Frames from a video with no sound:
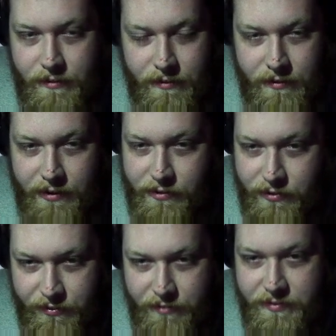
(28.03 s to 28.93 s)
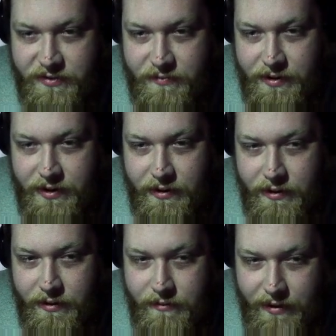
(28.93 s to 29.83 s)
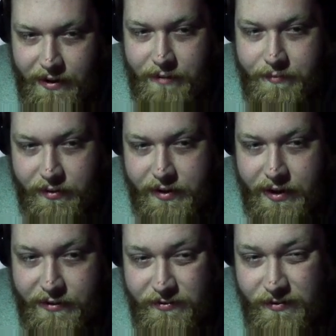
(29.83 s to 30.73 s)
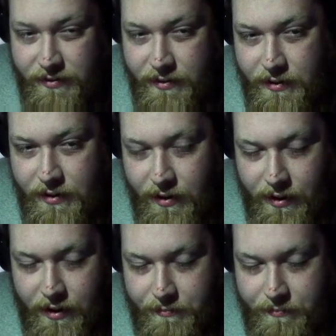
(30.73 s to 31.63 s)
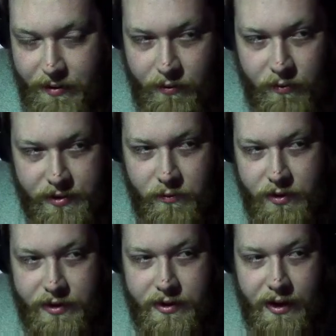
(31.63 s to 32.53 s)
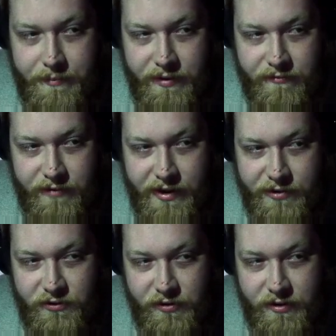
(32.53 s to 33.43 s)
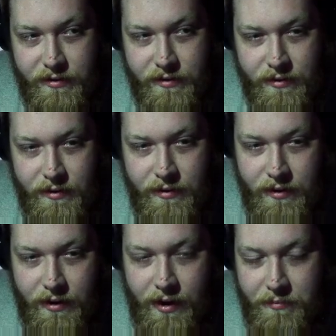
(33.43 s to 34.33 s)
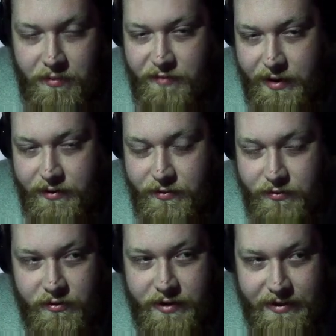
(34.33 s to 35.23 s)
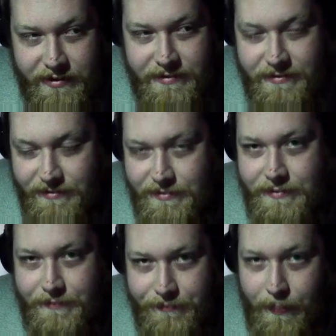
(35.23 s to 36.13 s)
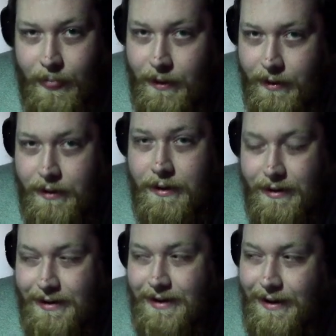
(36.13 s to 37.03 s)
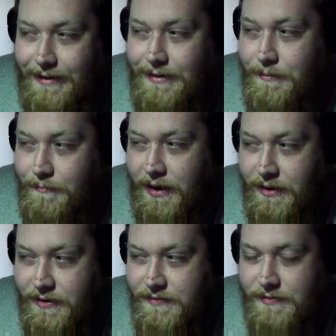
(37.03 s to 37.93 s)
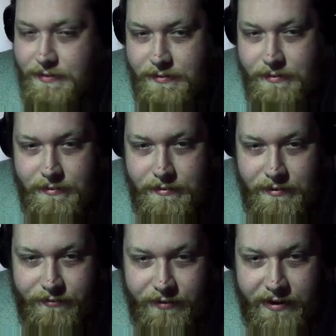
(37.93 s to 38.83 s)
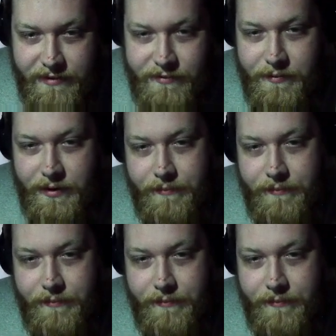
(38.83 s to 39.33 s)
including Bismugear and Melcaster, but only 1 copy of Vanisher. But Vanisher is kinda based, if you ask me.